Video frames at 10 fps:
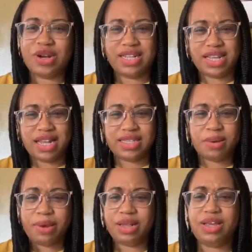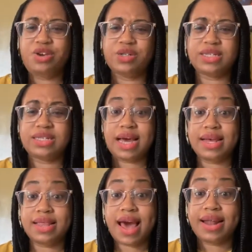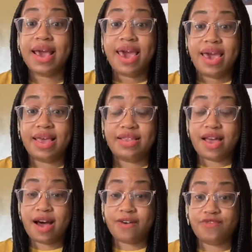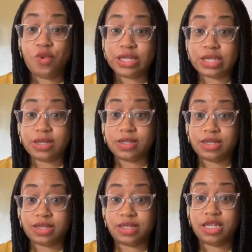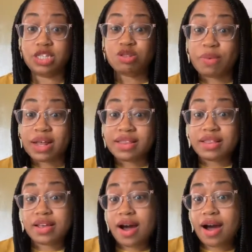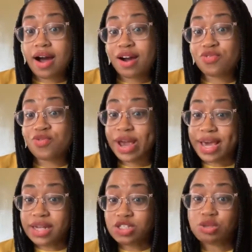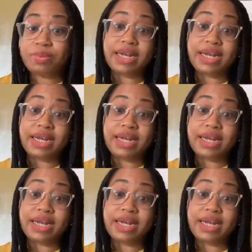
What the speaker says: And typically you're deciding that in 4 to 6 month range.